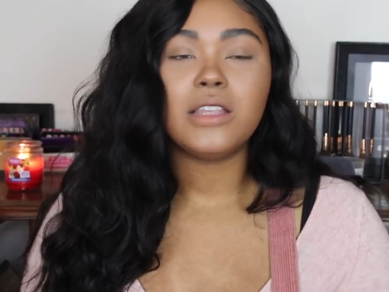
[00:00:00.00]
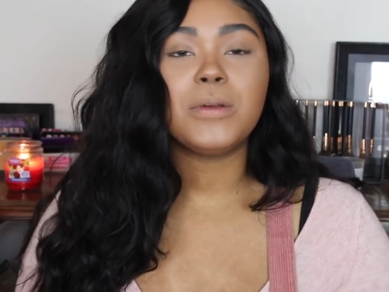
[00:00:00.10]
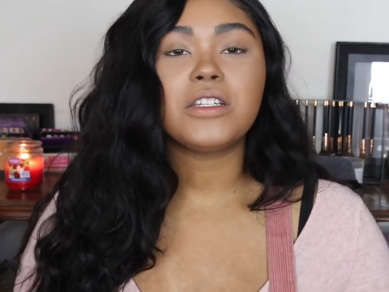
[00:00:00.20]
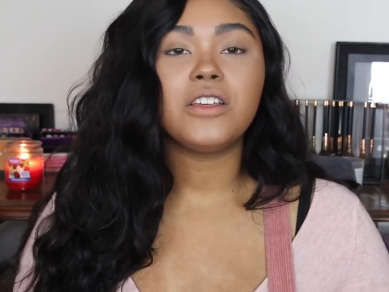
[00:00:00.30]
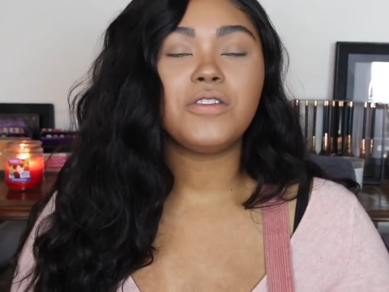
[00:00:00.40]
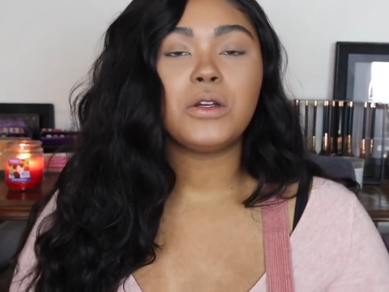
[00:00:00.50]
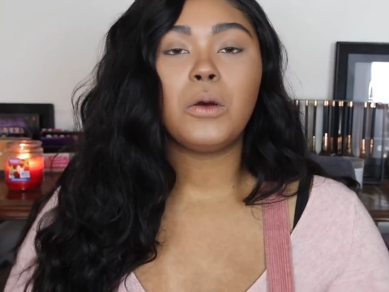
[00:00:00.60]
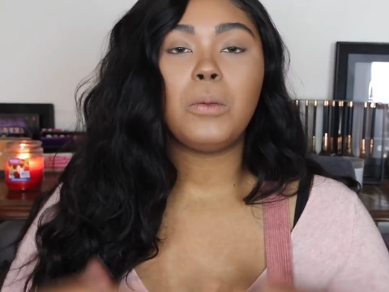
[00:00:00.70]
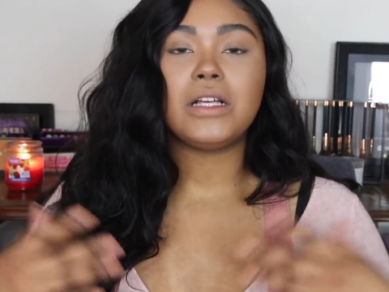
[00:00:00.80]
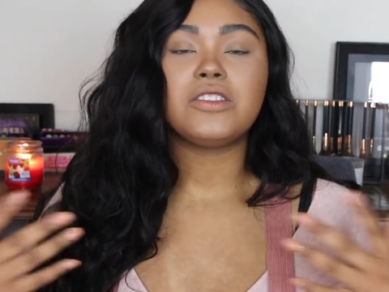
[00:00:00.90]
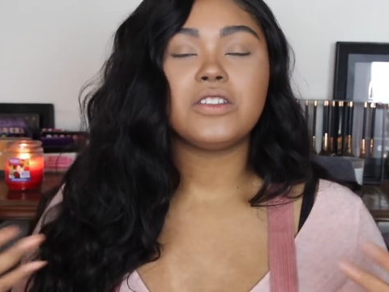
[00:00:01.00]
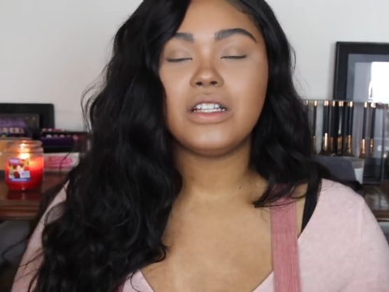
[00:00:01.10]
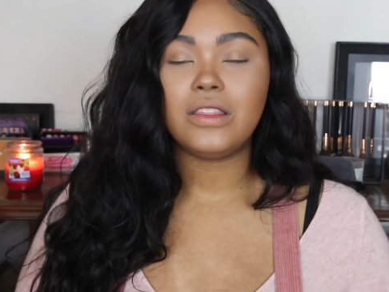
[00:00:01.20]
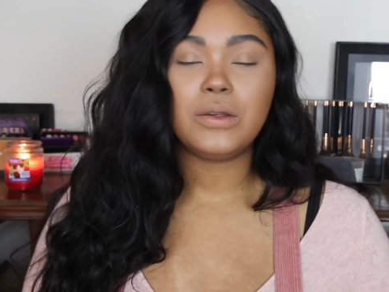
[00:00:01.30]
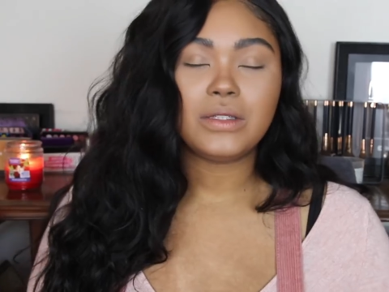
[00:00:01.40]
especially if you're a Western
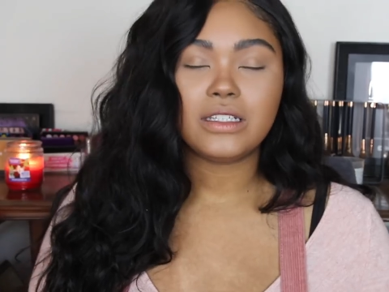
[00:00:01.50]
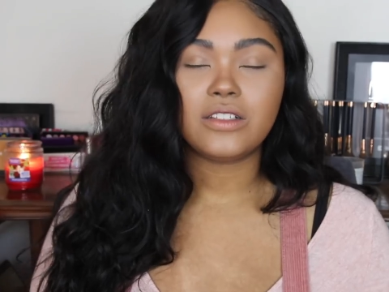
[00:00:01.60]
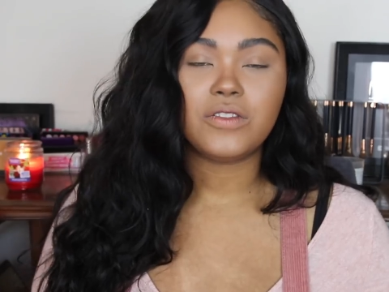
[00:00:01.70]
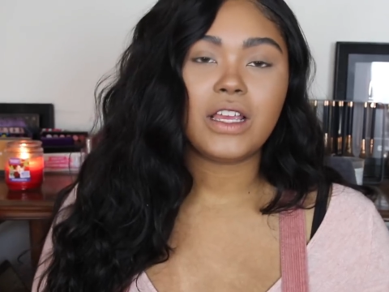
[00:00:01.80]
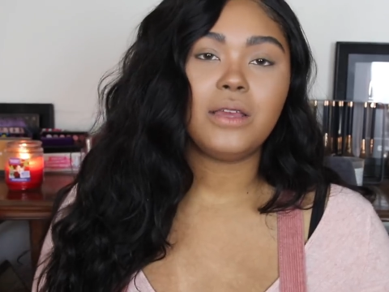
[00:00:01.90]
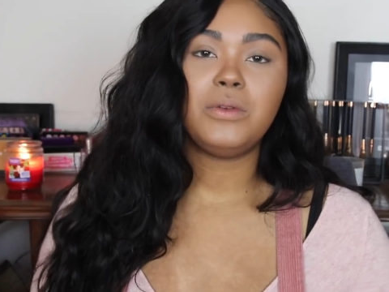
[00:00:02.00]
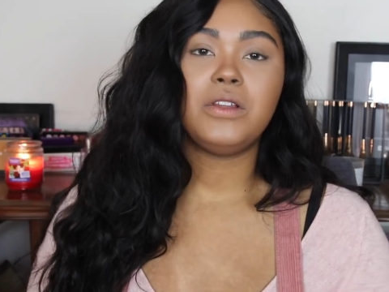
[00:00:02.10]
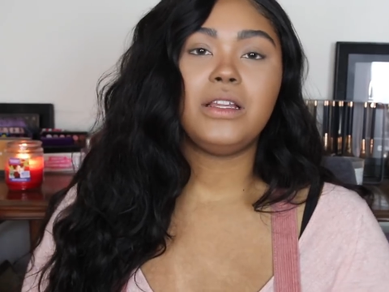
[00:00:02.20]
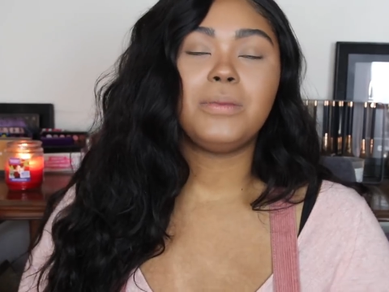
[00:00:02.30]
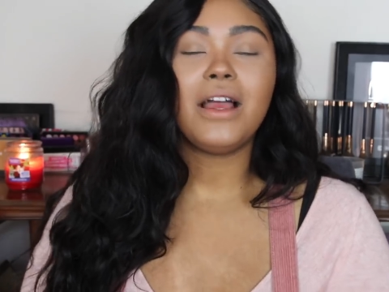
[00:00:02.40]
enthusiast of KBeauty.